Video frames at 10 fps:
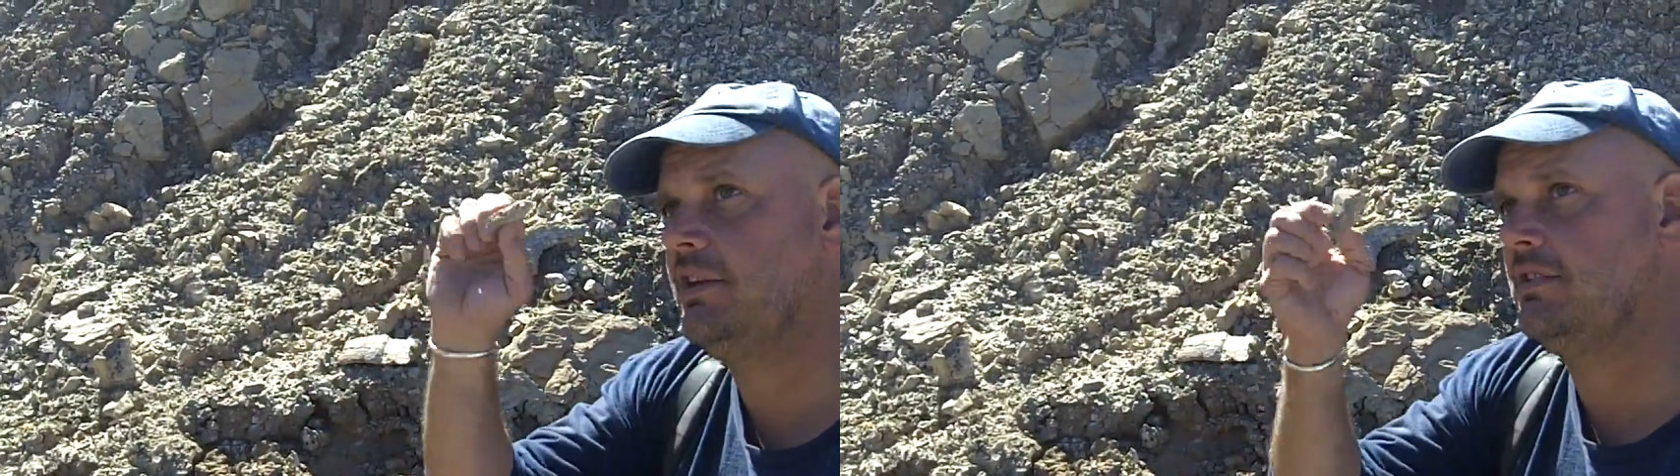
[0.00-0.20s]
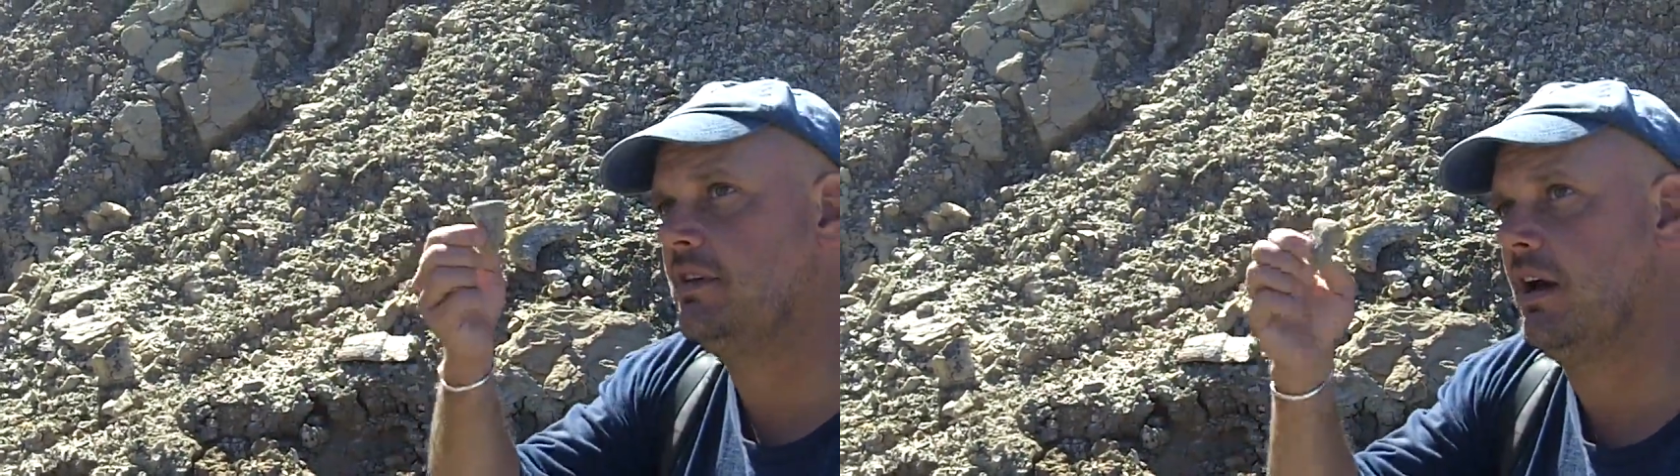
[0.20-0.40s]

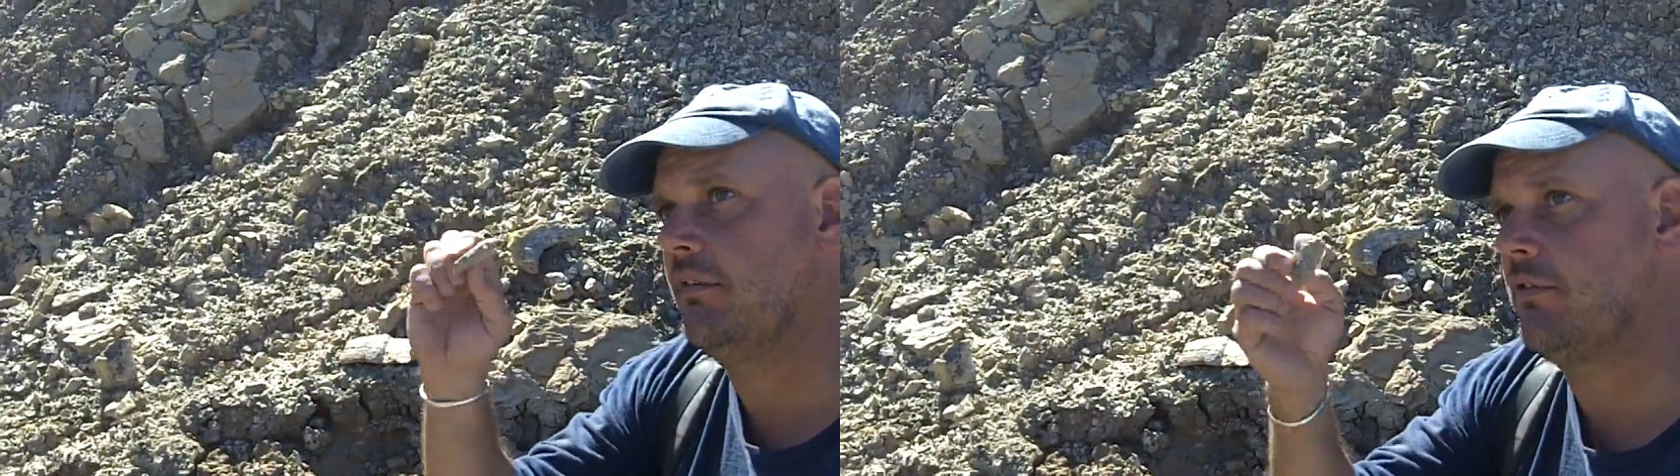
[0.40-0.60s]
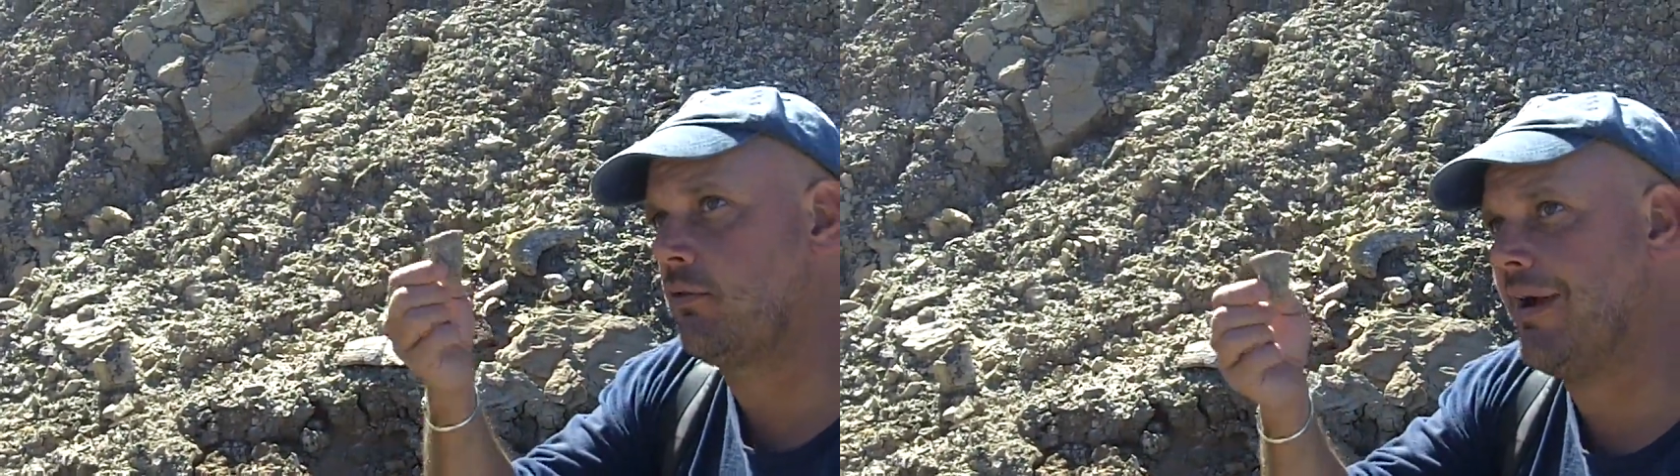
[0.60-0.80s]
piece
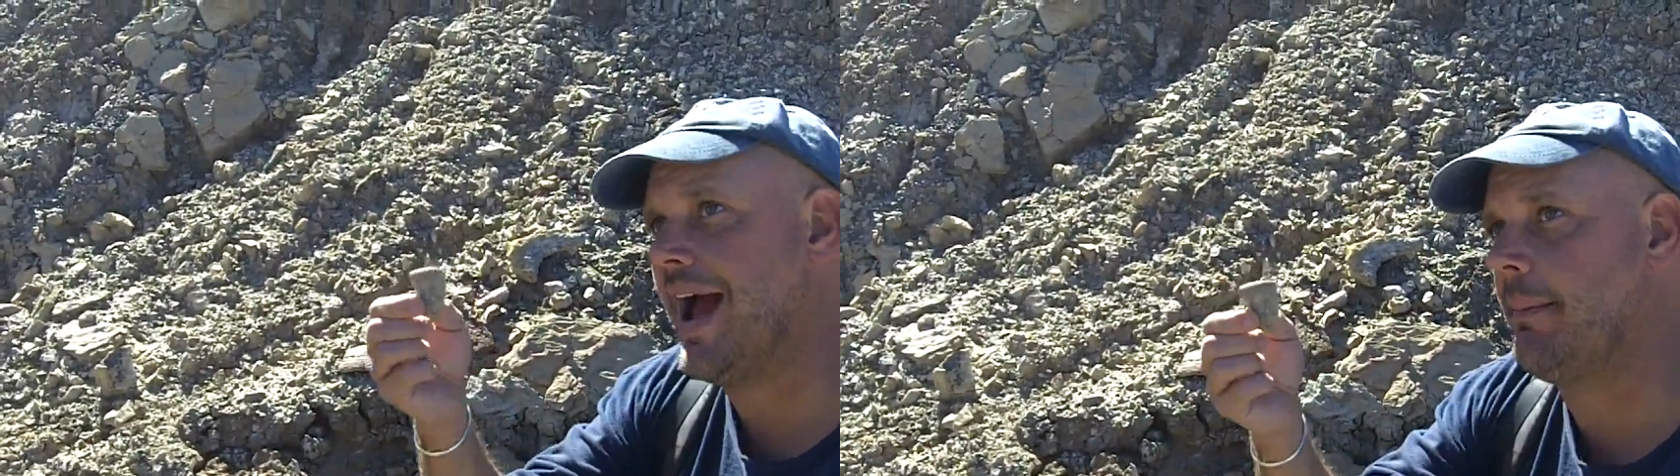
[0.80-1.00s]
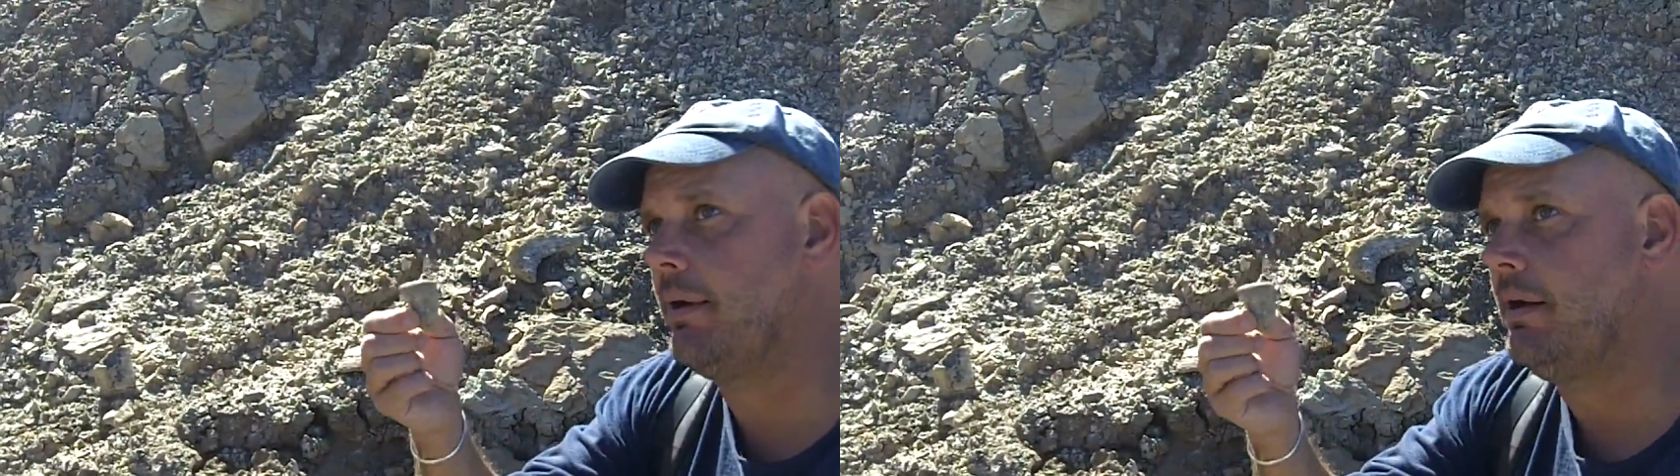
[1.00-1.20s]
of
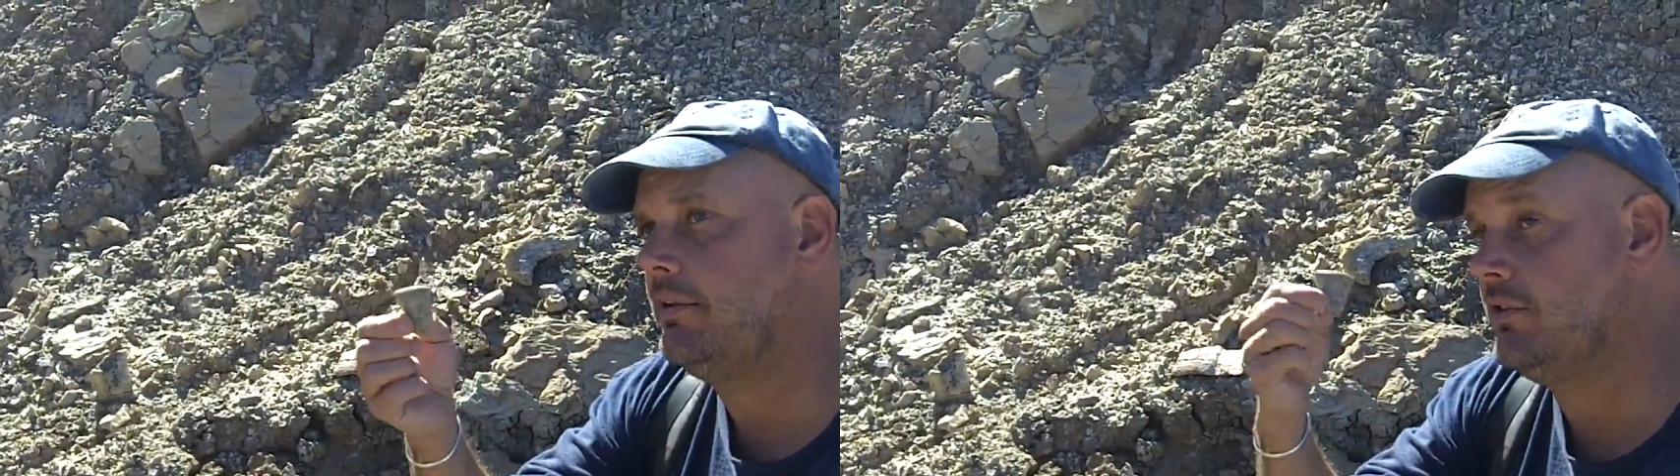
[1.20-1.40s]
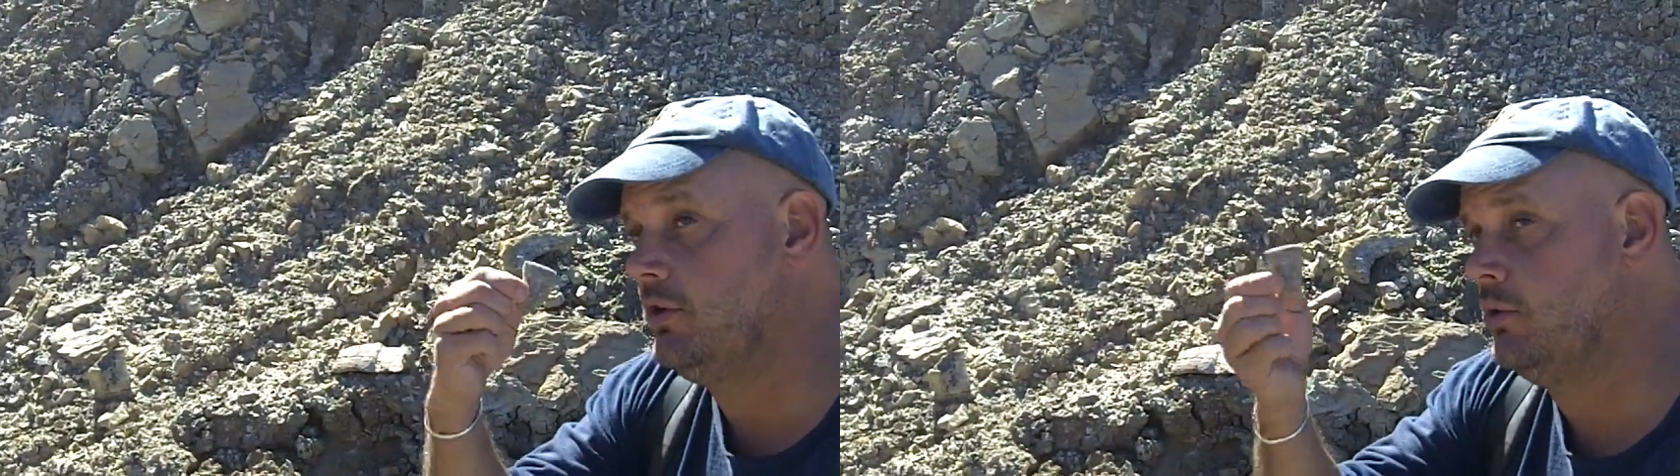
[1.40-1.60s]
crap
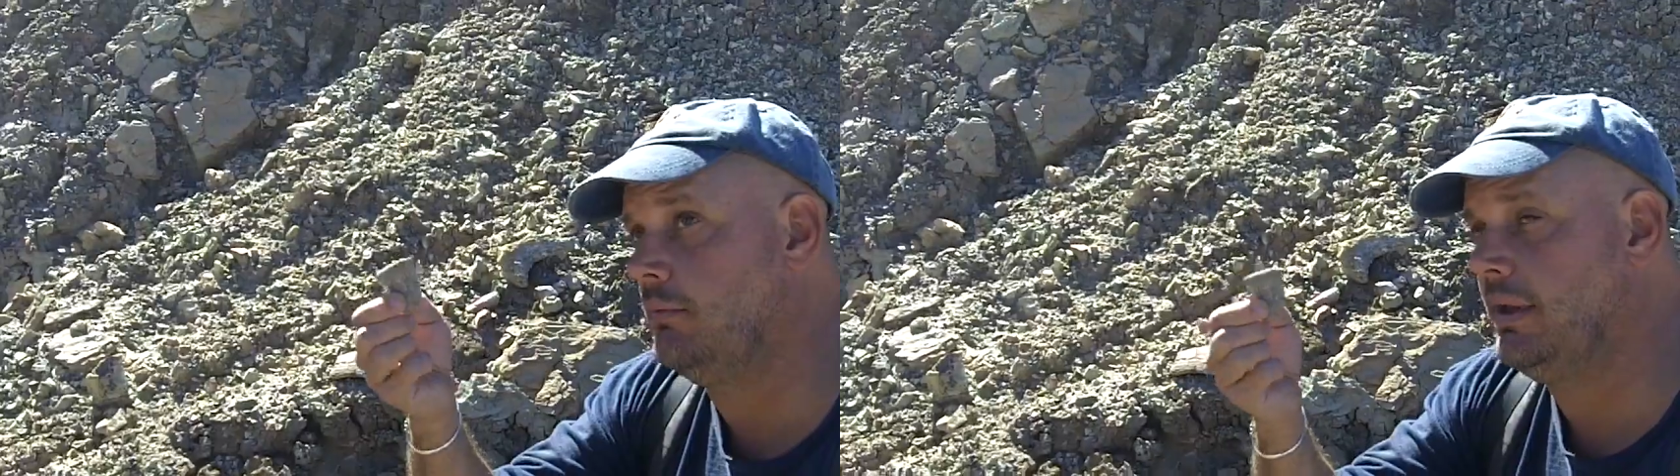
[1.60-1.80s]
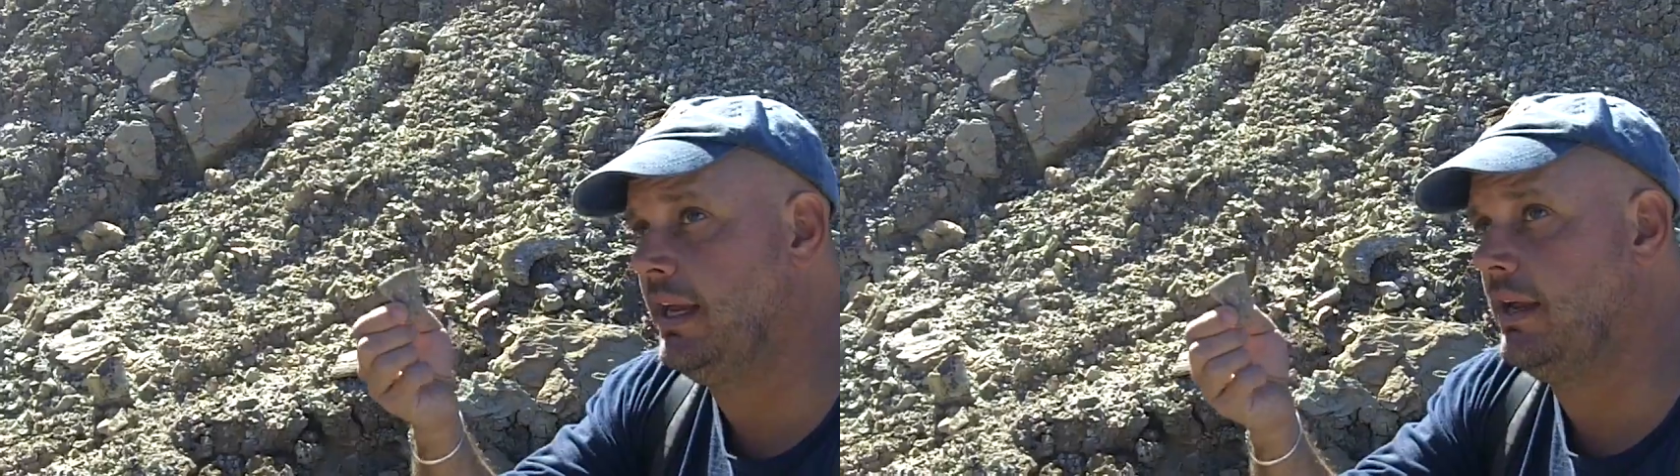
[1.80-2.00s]
to you
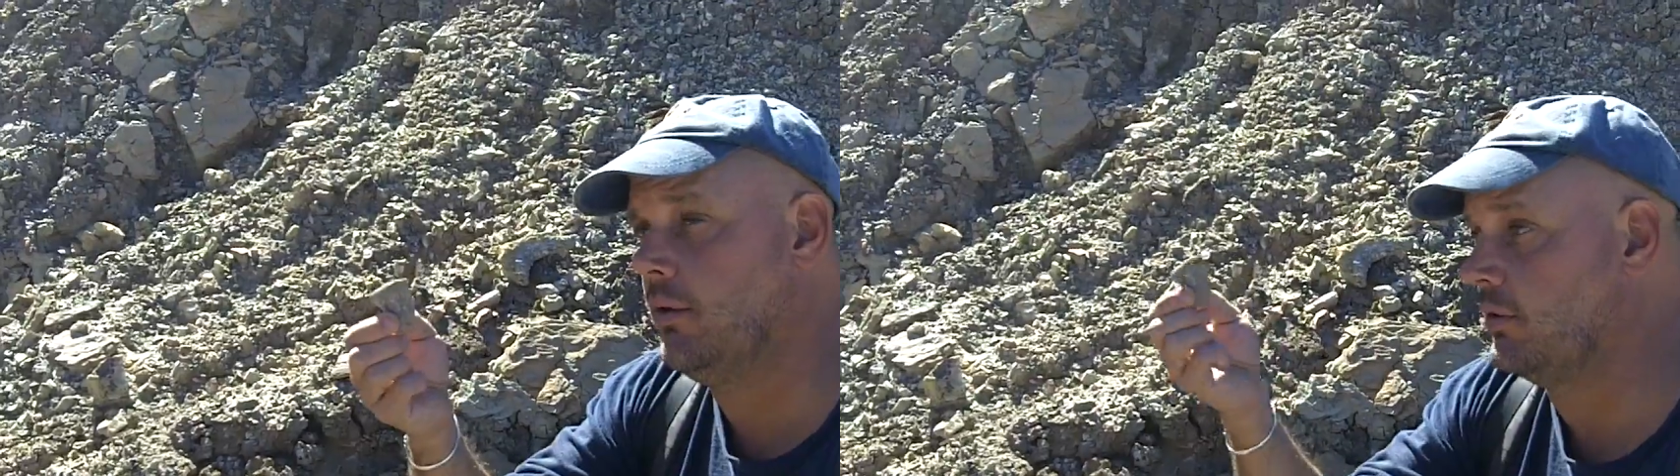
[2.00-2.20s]
and me,